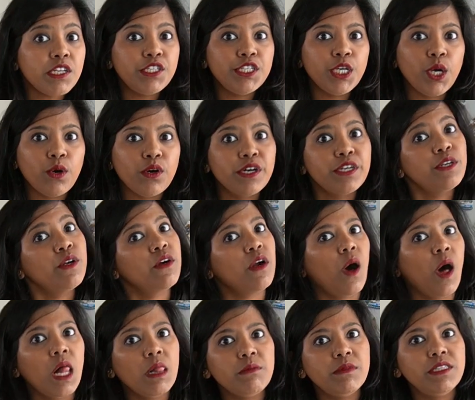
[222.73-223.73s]
yogurt or
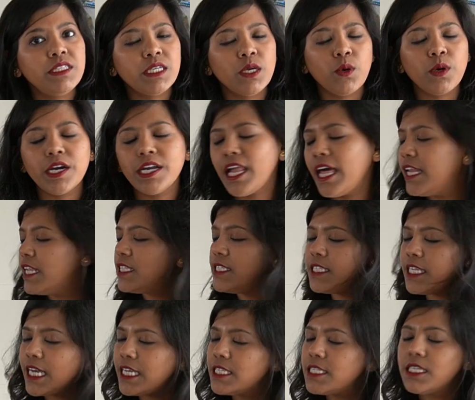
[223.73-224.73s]
almond yogurt, and it
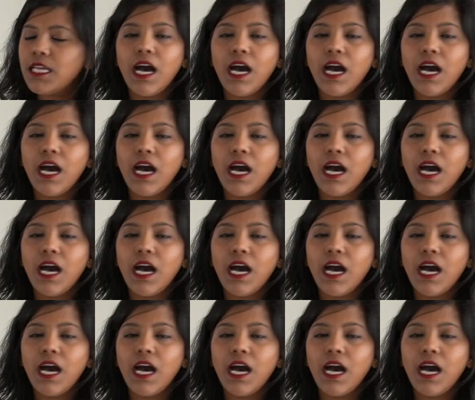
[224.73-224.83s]
tastes